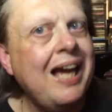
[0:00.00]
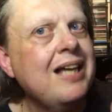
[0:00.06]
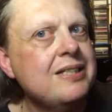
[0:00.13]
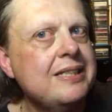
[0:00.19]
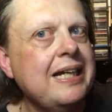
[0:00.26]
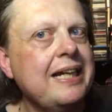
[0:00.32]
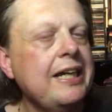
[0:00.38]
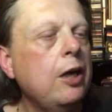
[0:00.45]

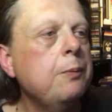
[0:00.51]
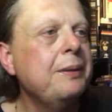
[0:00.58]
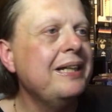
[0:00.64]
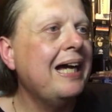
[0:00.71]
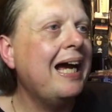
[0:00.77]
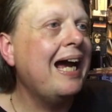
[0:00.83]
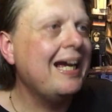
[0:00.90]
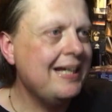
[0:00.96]
As I say, he
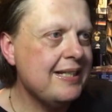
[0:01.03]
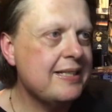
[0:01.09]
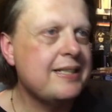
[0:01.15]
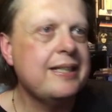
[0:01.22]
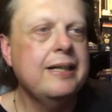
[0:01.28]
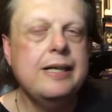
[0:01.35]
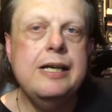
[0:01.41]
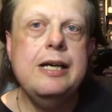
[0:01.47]
opened at 8,
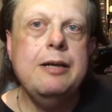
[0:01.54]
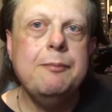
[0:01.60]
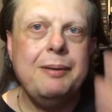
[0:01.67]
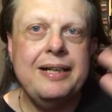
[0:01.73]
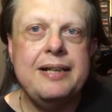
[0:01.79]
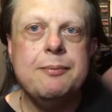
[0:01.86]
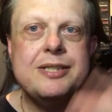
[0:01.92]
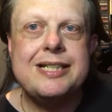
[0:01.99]

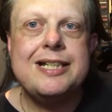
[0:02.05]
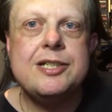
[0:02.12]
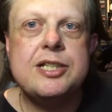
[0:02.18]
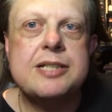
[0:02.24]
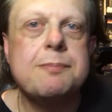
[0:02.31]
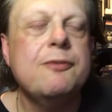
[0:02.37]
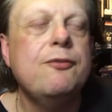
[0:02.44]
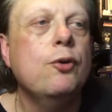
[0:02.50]
but he was in
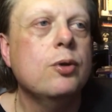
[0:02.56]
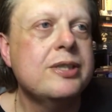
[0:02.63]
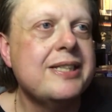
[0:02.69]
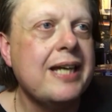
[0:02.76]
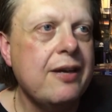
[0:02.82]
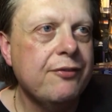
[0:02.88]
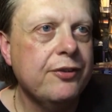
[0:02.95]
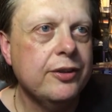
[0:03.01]
just before
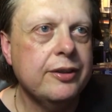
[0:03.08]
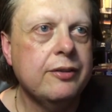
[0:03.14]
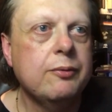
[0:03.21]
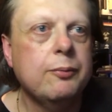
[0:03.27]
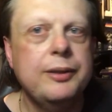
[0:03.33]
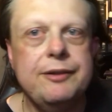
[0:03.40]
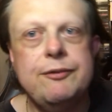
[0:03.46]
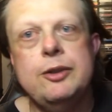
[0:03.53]

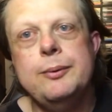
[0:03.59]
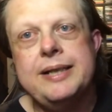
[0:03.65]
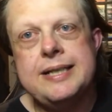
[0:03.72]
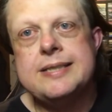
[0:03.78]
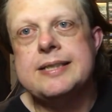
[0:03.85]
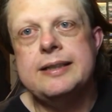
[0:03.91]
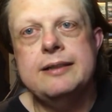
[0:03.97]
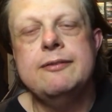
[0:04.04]
7 with
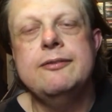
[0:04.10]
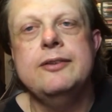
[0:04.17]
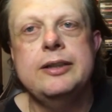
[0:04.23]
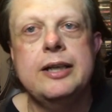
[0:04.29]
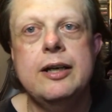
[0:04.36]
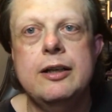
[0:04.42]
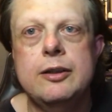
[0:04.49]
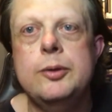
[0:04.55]
Louisa, the
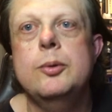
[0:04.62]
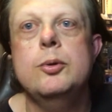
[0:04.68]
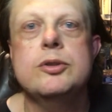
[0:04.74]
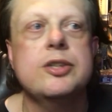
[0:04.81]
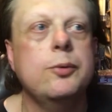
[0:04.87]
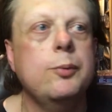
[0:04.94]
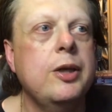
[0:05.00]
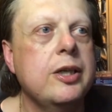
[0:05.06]
girl who
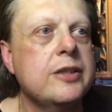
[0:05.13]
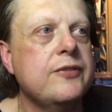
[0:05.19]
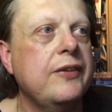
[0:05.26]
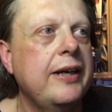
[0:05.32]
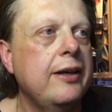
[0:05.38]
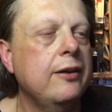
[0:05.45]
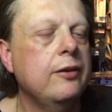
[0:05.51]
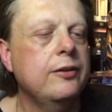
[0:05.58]
also works
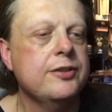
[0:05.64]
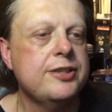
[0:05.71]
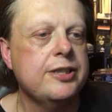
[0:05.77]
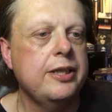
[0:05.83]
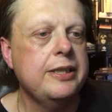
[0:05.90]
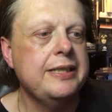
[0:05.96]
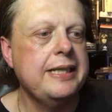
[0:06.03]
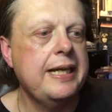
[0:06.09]
there on
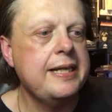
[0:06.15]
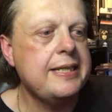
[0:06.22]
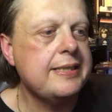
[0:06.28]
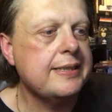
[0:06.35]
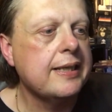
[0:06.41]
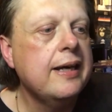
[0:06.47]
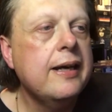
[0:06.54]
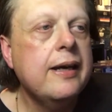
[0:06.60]
certain
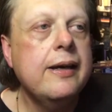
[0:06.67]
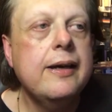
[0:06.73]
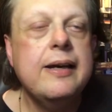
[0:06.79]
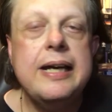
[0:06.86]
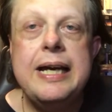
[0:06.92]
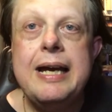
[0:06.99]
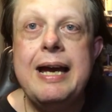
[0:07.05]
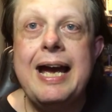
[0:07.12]
days.
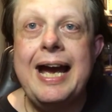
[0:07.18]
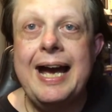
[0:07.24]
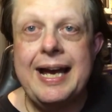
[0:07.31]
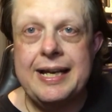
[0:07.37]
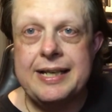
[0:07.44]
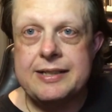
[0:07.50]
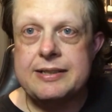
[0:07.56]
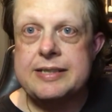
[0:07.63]

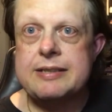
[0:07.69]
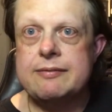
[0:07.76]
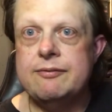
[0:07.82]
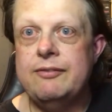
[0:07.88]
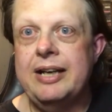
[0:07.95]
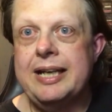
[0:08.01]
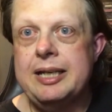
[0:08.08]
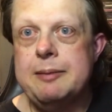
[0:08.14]
And
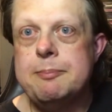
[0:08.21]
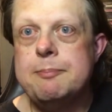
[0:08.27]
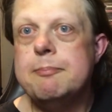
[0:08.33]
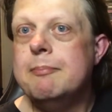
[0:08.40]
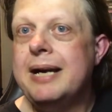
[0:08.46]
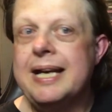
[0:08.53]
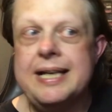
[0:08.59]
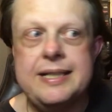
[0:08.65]
they
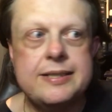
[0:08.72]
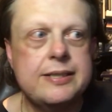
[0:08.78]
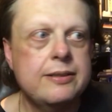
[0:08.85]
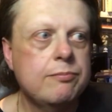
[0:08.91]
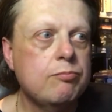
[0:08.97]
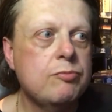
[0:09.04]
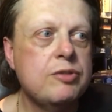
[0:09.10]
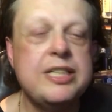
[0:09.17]
made
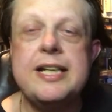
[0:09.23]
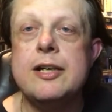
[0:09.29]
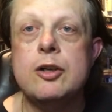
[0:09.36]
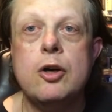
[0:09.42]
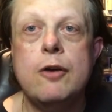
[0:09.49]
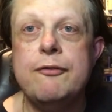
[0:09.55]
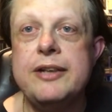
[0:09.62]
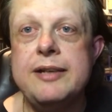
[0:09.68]
tea and
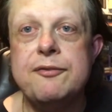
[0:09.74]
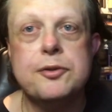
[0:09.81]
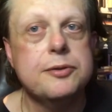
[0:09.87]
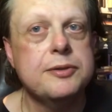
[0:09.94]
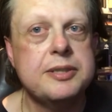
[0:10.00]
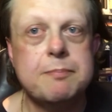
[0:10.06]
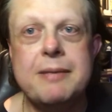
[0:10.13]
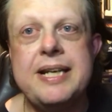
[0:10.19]
coffee for
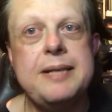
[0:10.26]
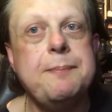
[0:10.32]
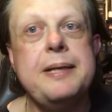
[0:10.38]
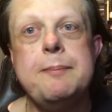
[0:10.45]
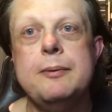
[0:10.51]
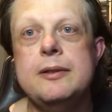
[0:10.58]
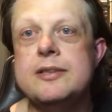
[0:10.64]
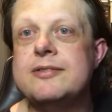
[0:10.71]
as many
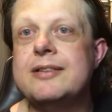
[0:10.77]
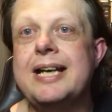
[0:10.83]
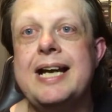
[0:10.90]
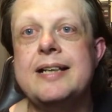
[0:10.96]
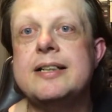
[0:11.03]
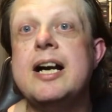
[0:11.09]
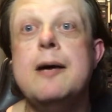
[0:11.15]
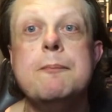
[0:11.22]
people as they
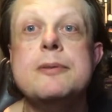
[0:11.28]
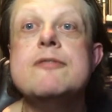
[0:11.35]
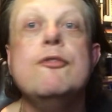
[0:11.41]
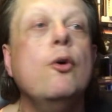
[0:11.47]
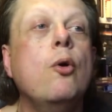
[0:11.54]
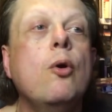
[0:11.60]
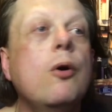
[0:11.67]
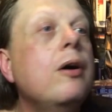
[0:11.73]
had cups
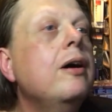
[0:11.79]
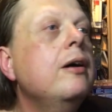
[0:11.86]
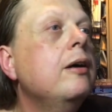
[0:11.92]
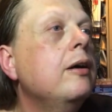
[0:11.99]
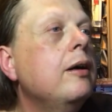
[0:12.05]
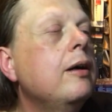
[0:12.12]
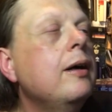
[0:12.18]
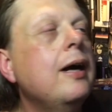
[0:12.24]
for.
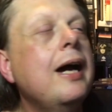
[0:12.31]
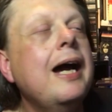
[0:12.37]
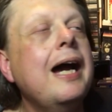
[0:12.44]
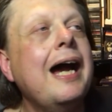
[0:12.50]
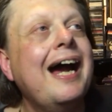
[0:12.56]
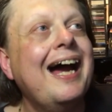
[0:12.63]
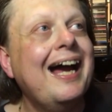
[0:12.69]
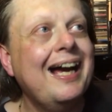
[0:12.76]

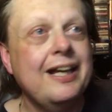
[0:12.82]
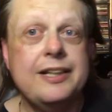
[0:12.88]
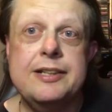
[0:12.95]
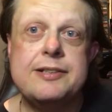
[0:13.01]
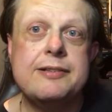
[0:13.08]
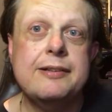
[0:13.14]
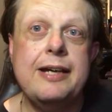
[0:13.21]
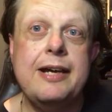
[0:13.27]

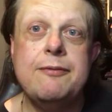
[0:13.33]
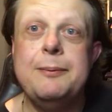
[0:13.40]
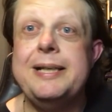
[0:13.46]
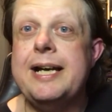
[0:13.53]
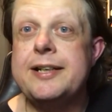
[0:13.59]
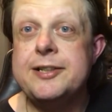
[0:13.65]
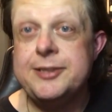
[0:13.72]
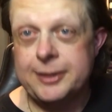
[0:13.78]
And
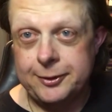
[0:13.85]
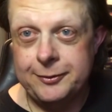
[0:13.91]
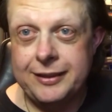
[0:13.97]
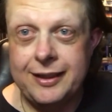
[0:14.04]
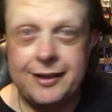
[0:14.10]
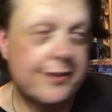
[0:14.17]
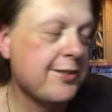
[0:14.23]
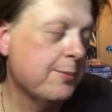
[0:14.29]
everybody had a
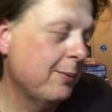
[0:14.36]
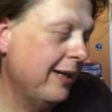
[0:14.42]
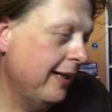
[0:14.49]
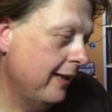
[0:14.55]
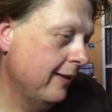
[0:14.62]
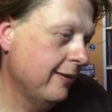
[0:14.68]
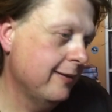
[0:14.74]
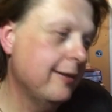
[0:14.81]
donut as
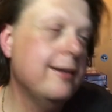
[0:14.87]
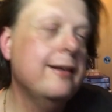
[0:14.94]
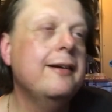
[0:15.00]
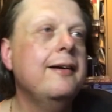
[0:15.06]
well.